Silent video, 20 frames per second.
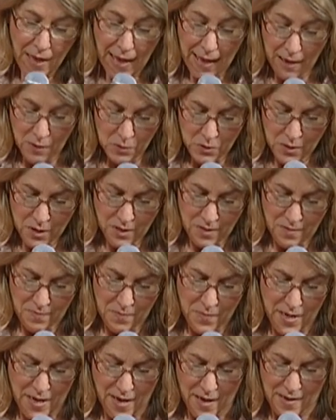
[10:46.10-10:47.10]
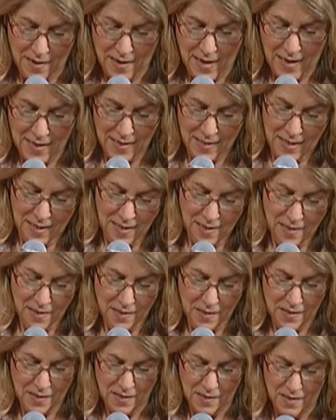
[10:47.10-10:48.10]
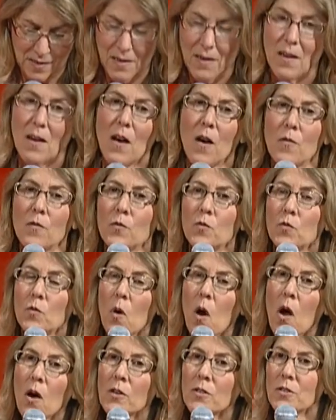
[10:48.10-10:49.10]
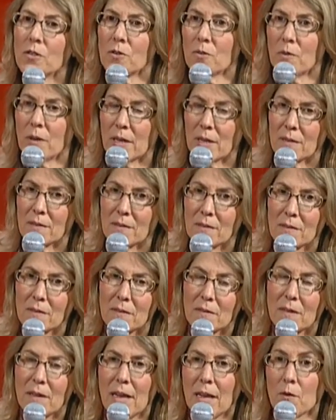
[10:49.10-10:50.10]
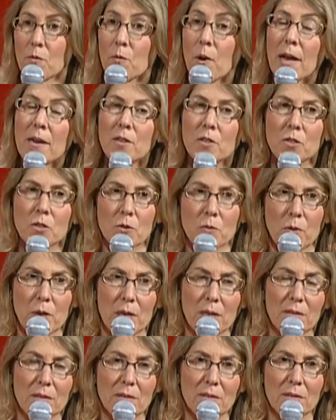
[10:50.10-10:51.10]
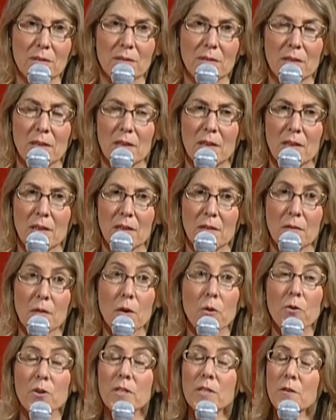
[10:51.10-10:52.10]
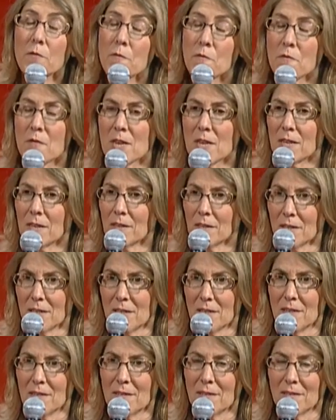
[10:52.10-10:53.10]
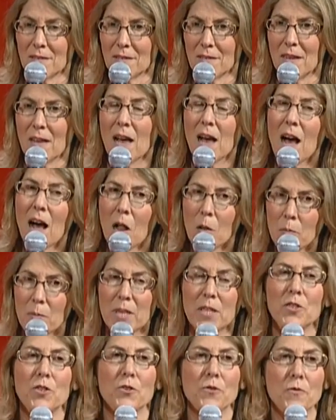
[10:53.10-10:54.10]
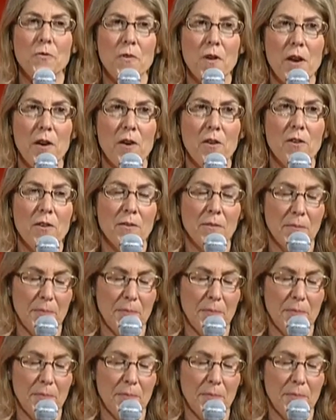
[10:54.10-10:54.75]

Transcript: out beyond ideas of wrongdoing and right-doing, there is a field. I'll meet you there.